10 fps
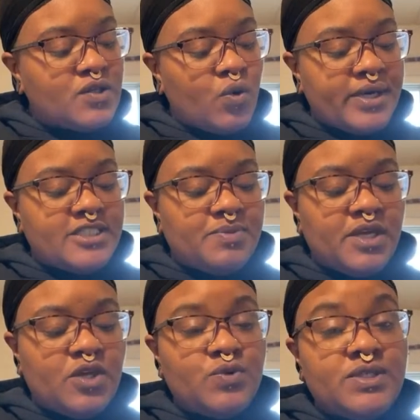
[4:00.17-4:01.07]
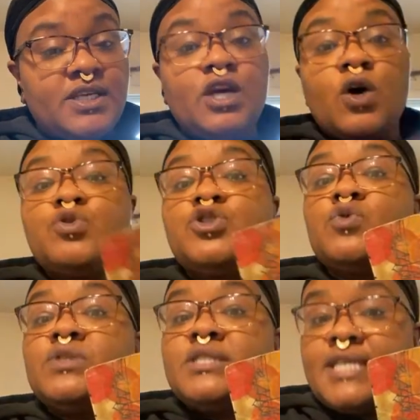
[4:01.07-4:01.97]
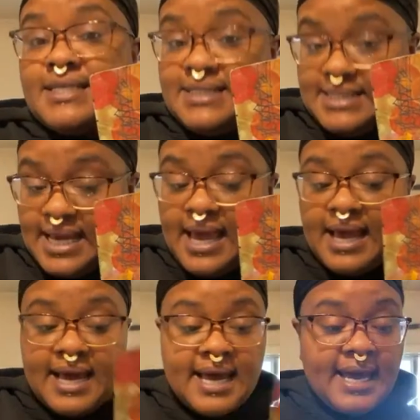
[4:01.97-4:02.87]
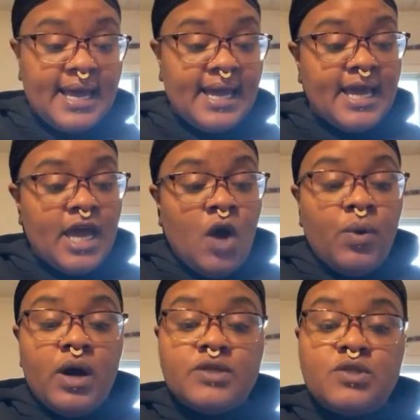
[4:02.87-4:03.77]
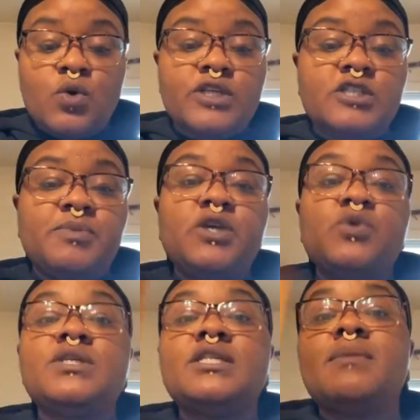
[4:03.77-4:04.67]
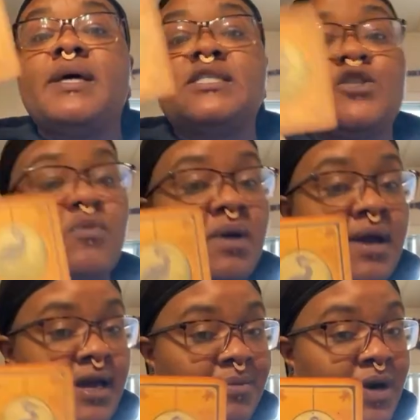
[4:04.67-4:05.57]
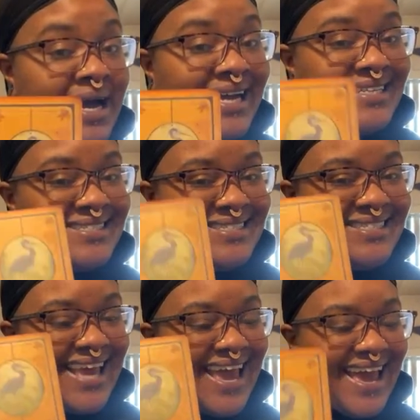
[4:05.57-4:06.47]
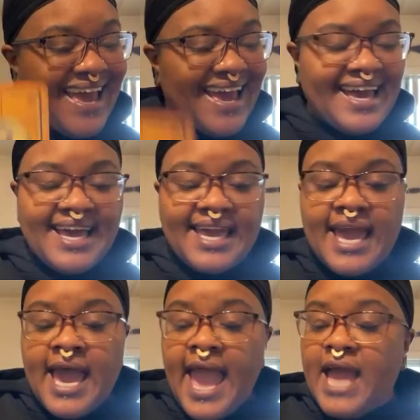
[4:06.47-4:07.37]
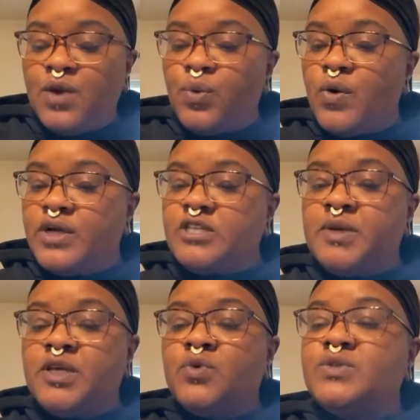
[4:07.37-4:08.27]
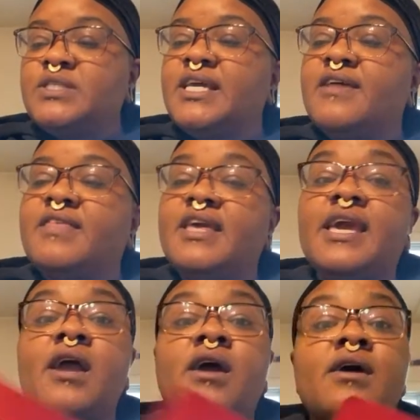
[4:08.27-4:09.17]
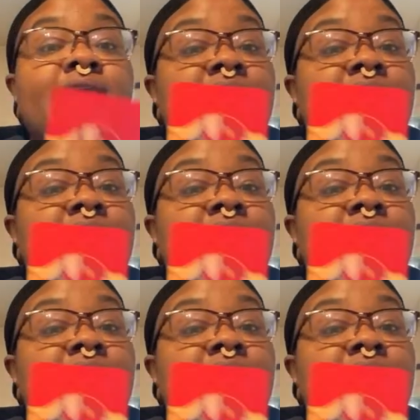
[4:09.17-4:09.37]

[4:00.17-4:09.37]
going to be using the Osho Zen deck. We're also going to be using the Message from Our Animal Guides deck. And we're going to be using the Carolyn